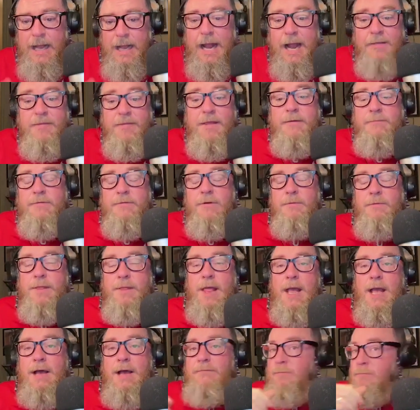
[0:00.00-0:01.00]
they have
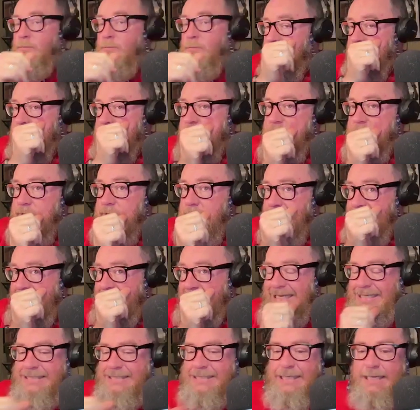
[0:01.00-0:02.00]
a relatively
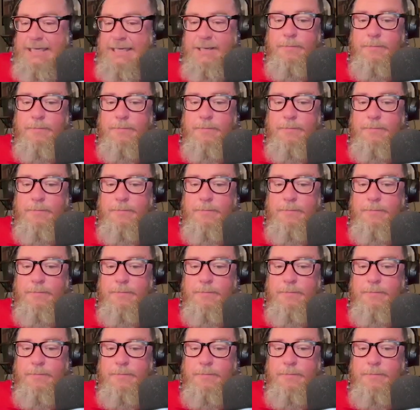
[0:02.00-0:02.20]
easy